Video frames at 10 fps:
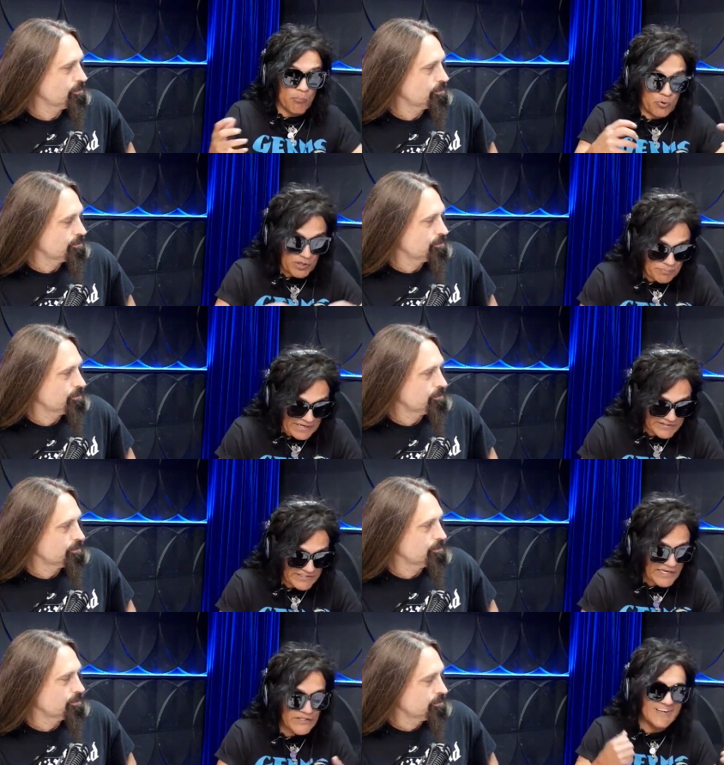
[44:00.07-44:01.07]
Speaker 1: put it back
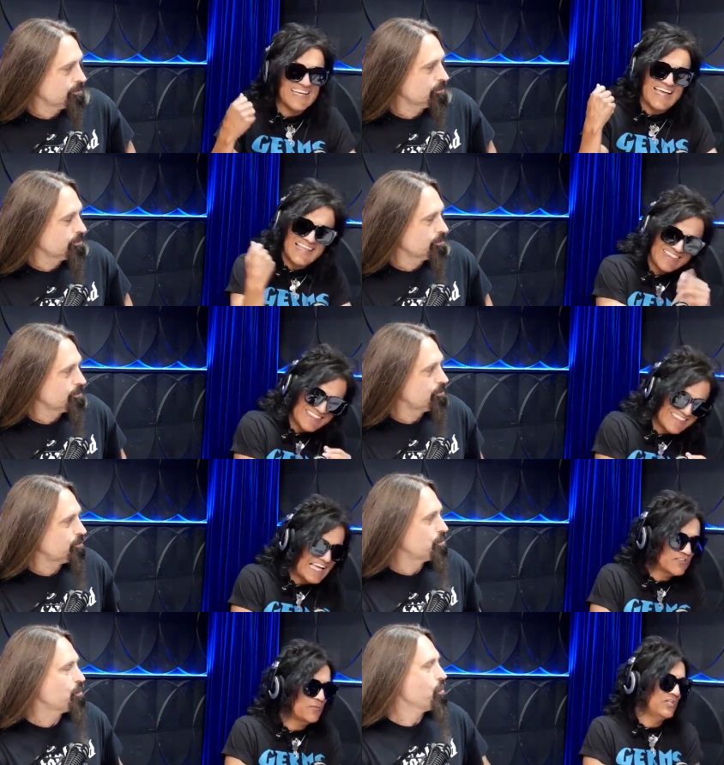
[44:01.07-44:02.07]
together.
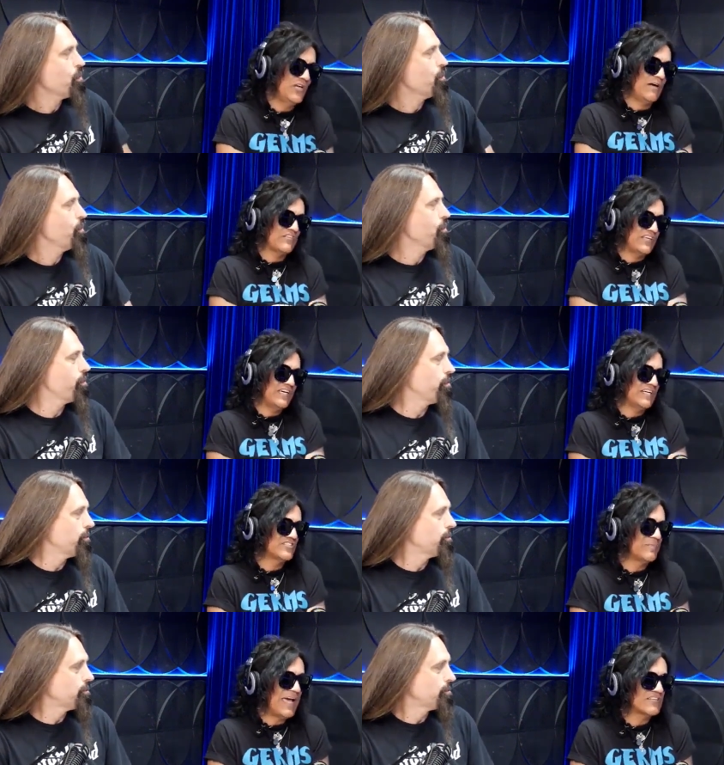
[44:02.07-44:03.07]
That's when you have a, a
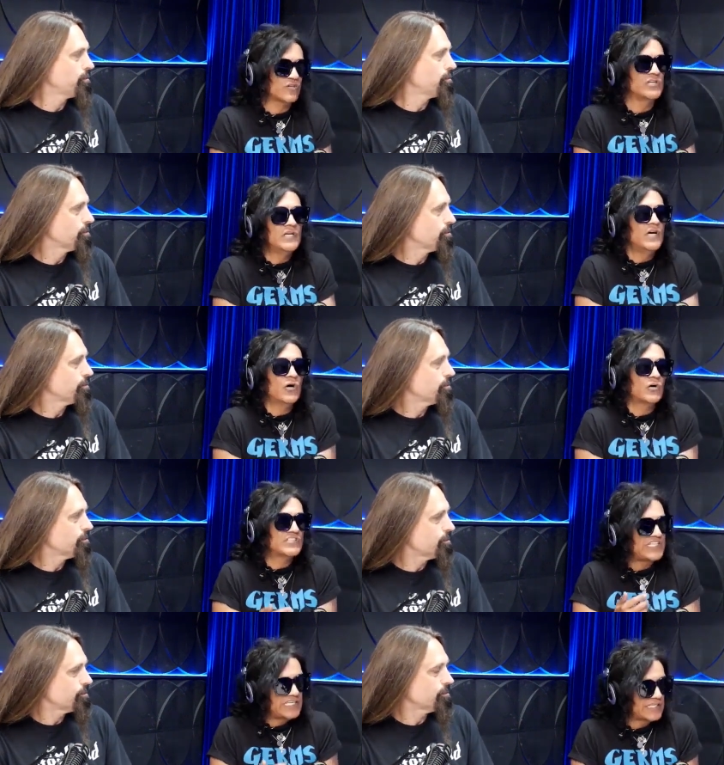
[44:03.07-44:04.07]
smasher or
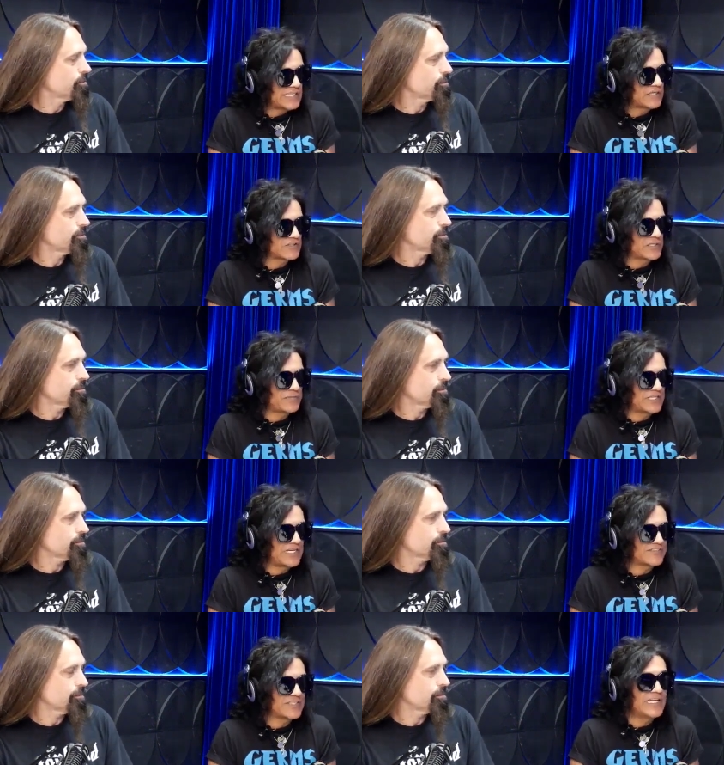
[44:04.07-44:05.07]
it's Hitley or something
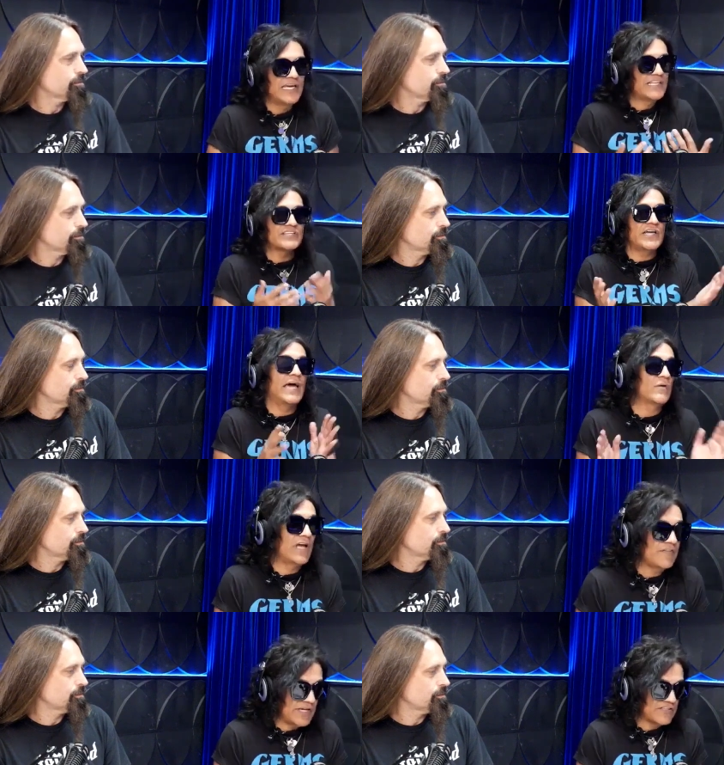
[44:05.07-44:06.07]
that's. And listen, I don't
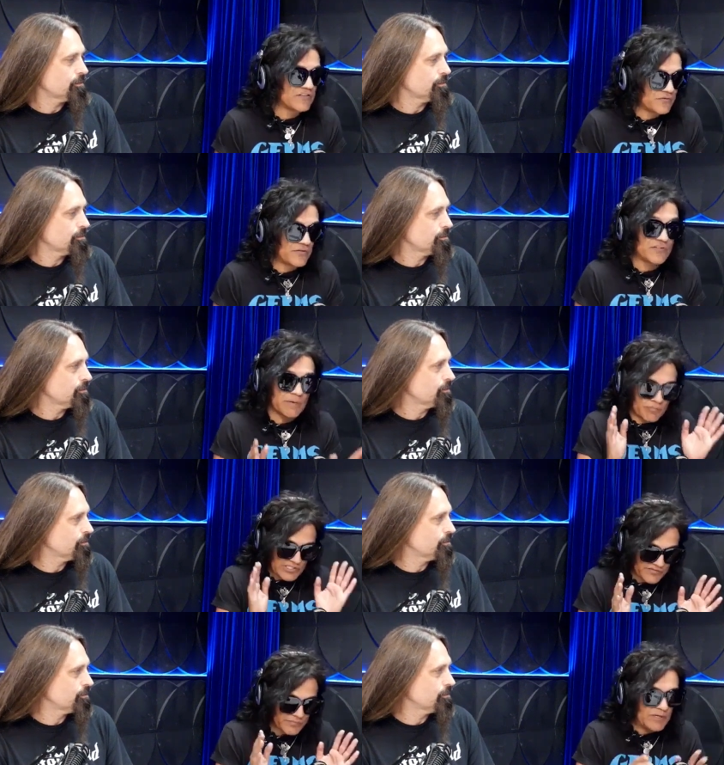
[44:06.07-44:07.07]
have the answers for everything,
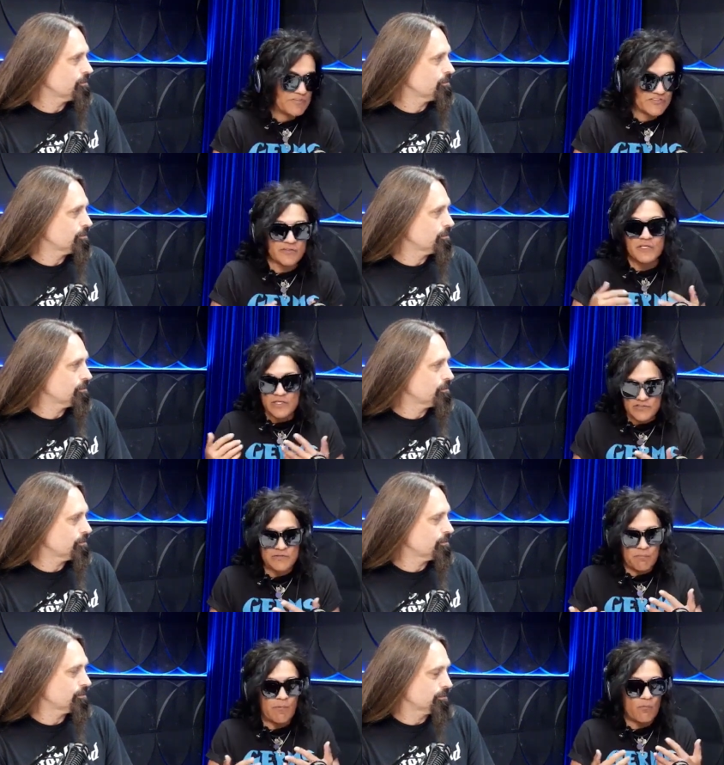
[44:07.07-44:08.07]
please. I'm just
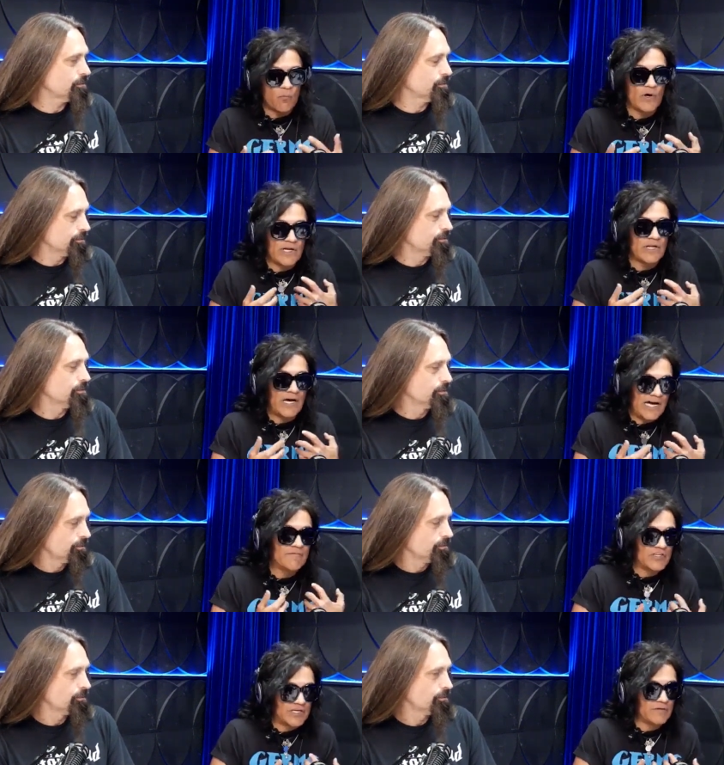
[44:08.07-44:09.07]
what
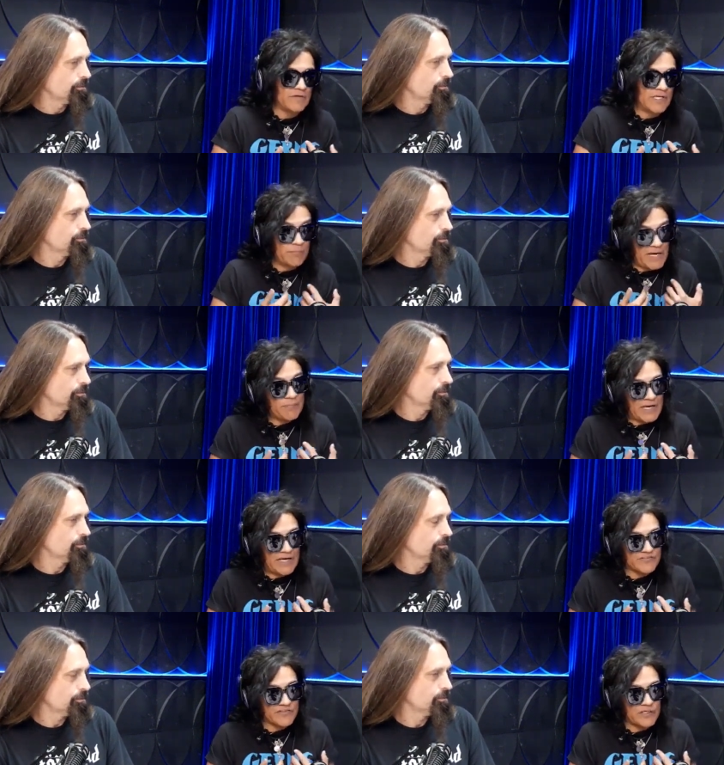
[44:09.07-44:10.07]
I've done in my
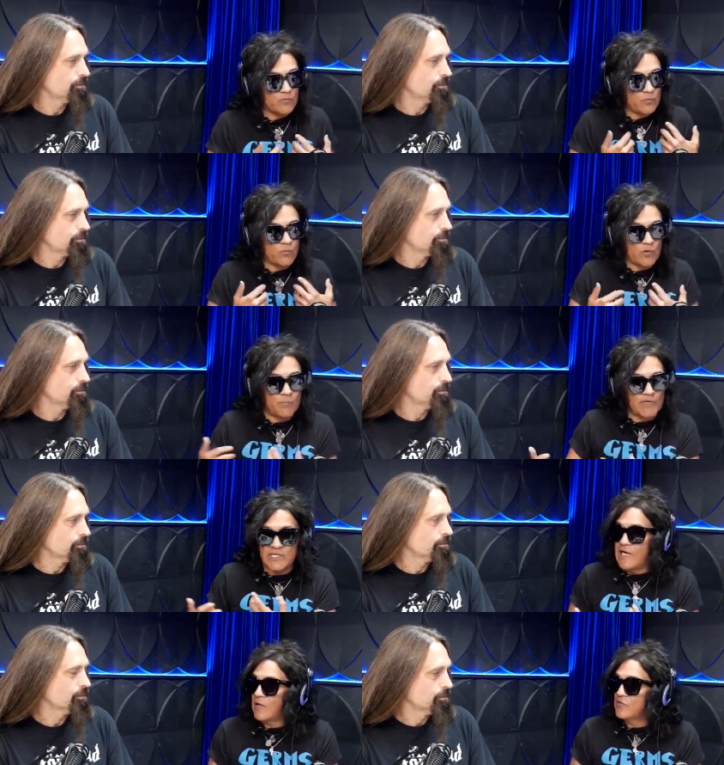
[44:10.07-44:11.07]
past and what me
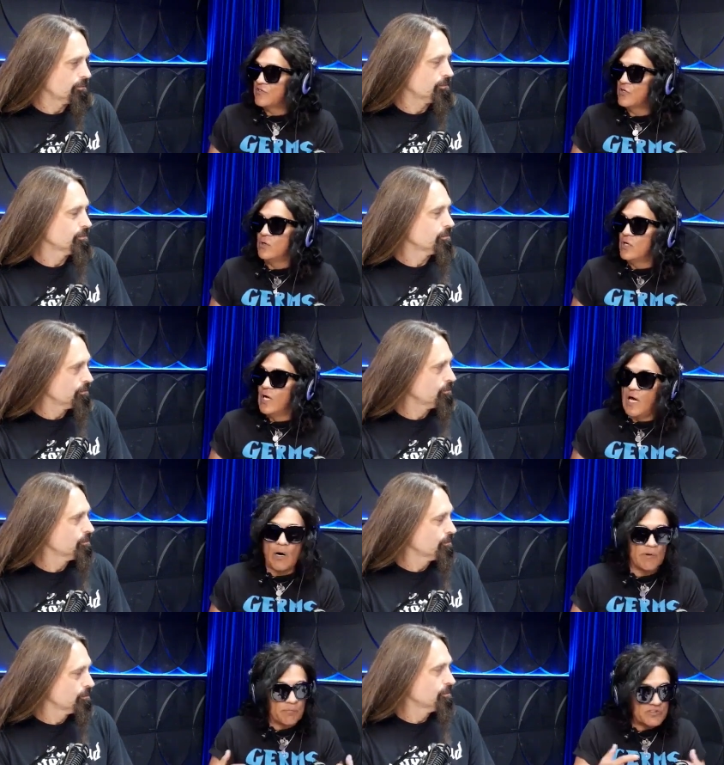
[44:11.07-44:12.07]
and Ira do,
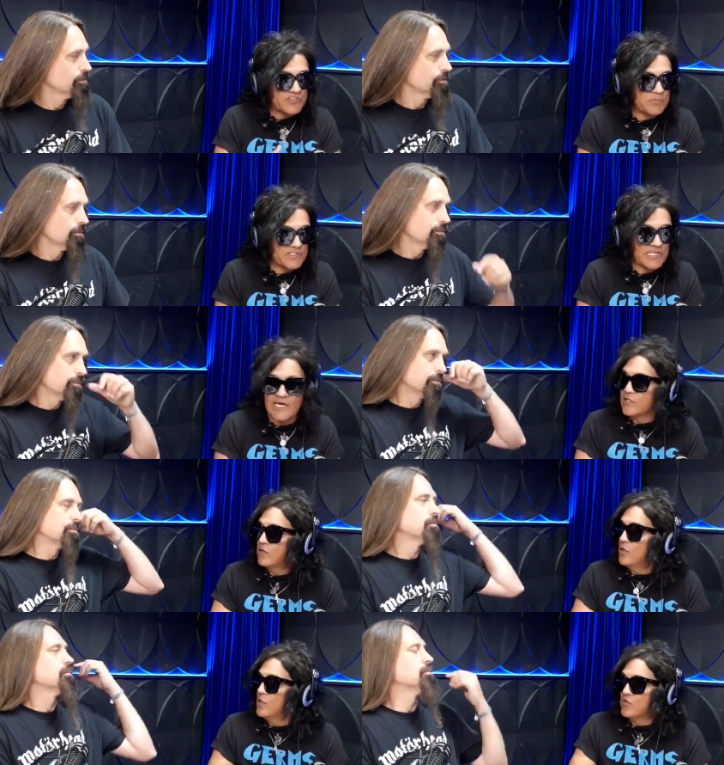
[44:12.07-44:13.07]
how we put something together,
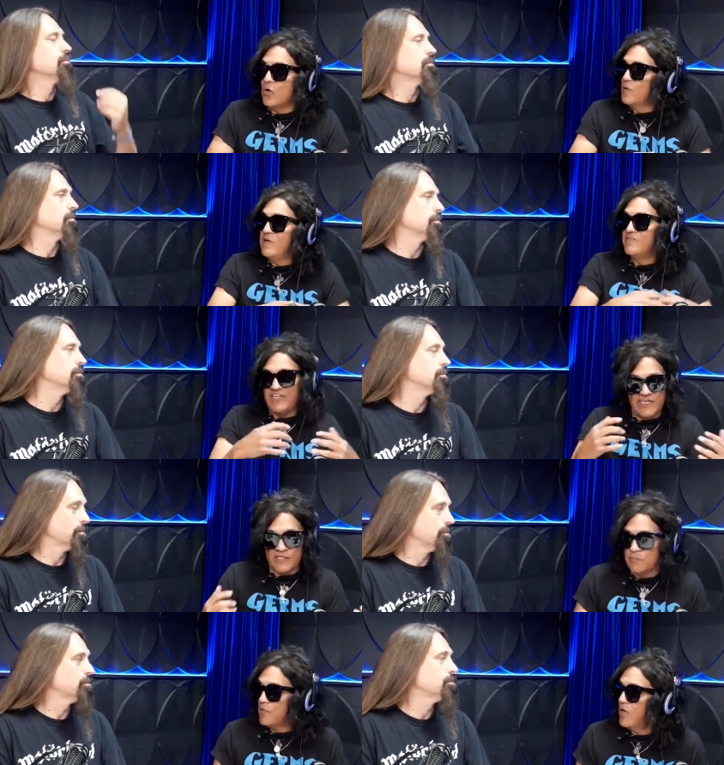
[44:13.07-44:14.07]
don't we? Take
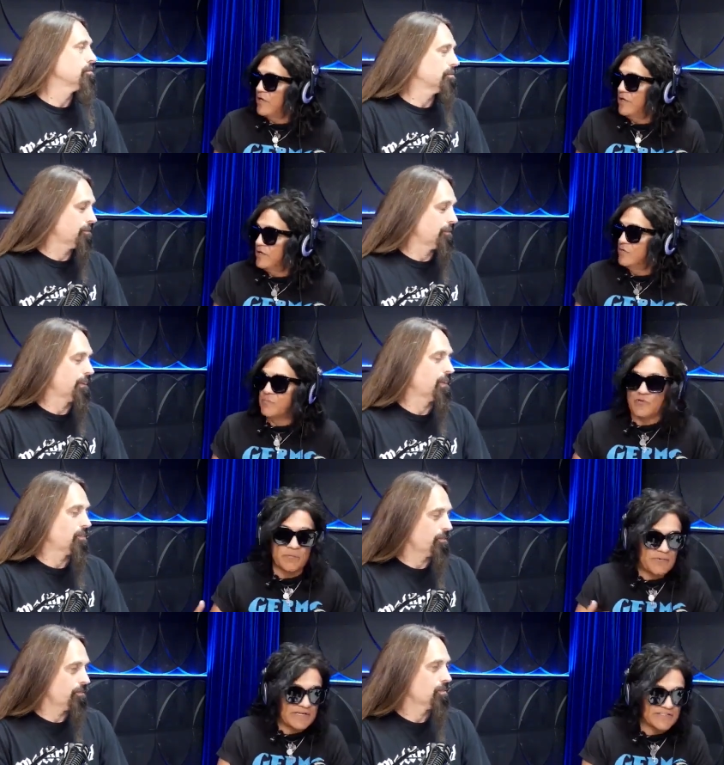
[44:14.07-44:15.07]
it apart. We yeah. put
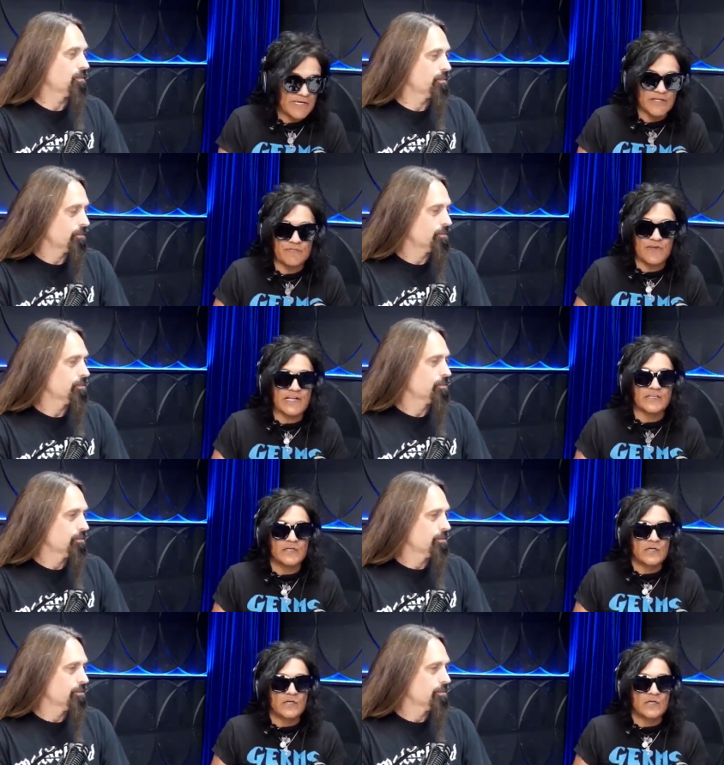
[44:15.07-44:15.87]
it back together. In fact,